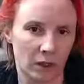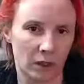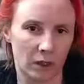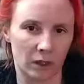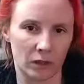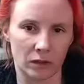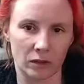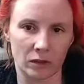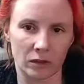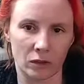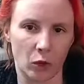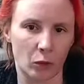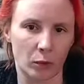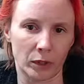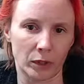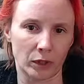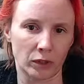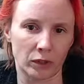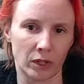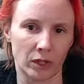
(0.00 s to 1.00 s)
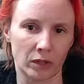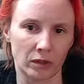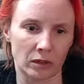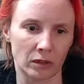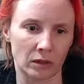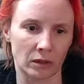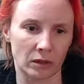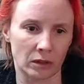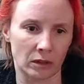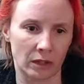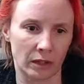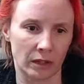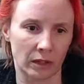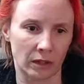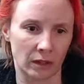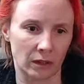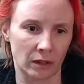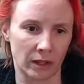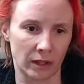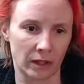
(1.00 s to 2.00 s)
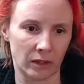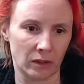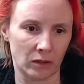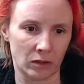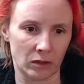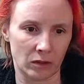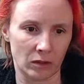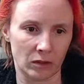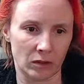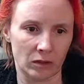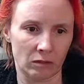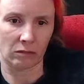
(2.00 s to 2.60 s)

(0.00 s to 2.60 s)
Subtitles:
is so much nicer. Like, this is